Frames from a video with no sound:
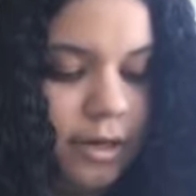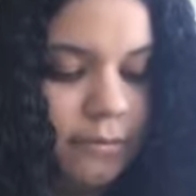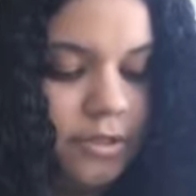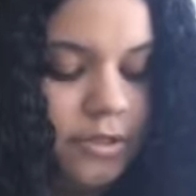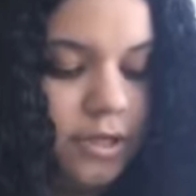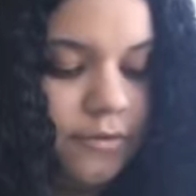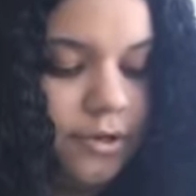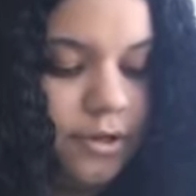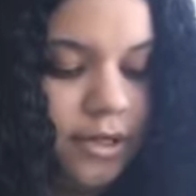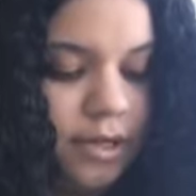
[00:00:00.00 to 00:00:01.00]
that once
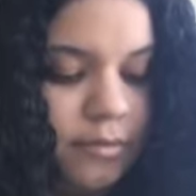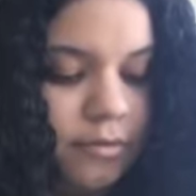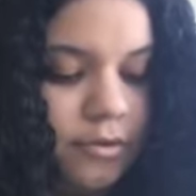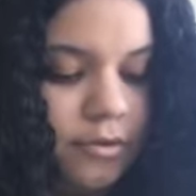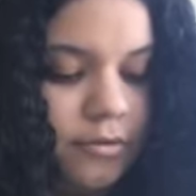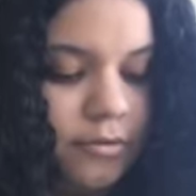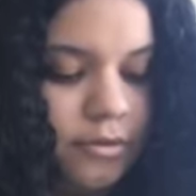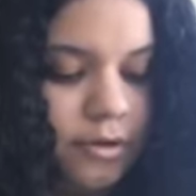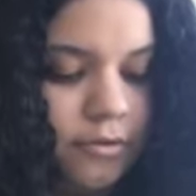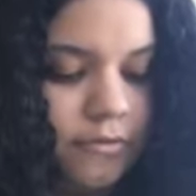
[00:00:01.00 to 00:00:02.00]
covered her table and
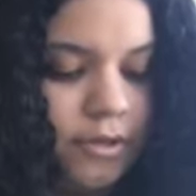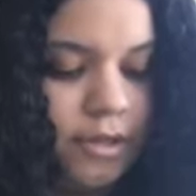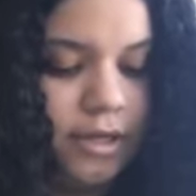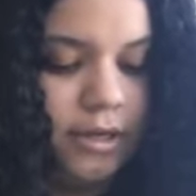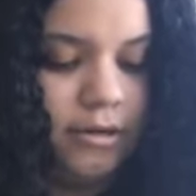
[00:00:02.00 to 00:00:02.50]
folds it over the